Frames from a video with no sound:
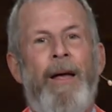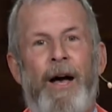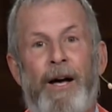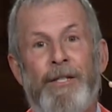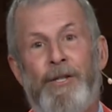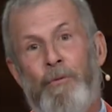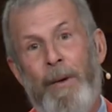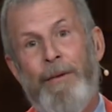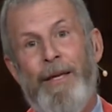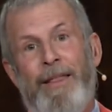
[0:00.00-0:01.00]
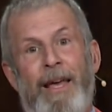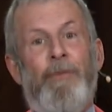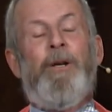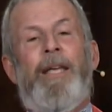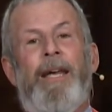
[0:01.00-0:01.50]
Uh, so maybe they
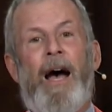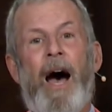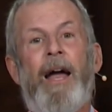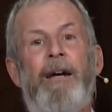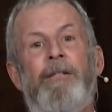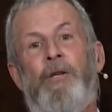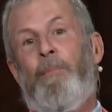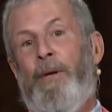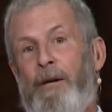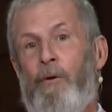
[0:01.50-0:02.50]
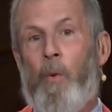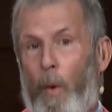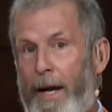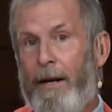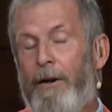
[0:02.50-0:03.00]
would get hired to be a
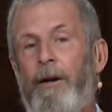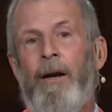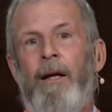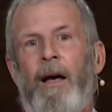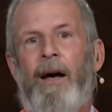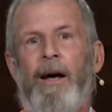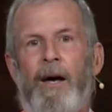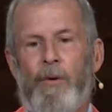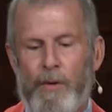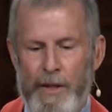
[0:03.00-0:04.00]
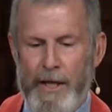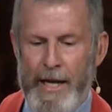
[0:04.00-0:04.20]
wailer uh, the